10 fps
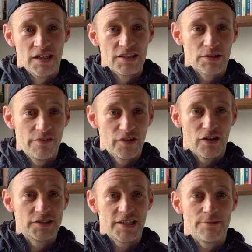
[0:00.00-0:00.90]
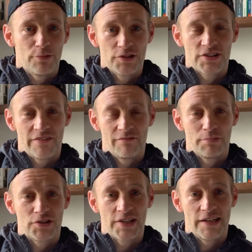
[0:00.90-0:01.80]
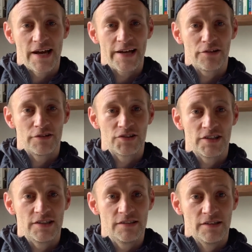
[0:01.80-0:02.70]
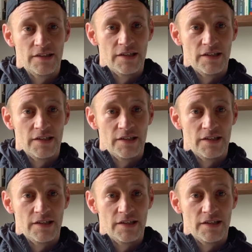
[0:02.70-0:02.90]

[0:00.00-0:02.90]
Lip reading: So even 98.7% accuracy